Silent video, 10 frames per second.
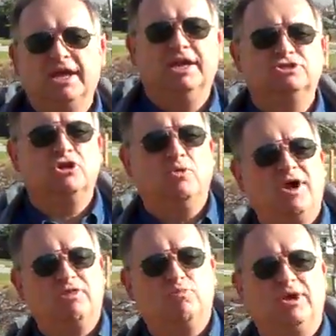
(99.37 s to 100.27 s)
And so
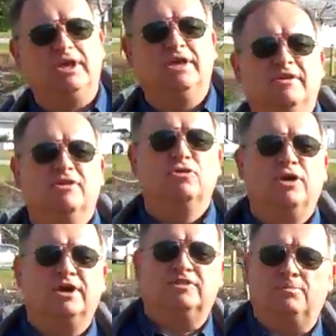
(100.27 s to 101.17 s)
as we
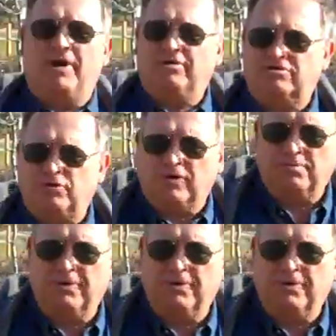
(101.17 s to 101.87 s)
look at the migratory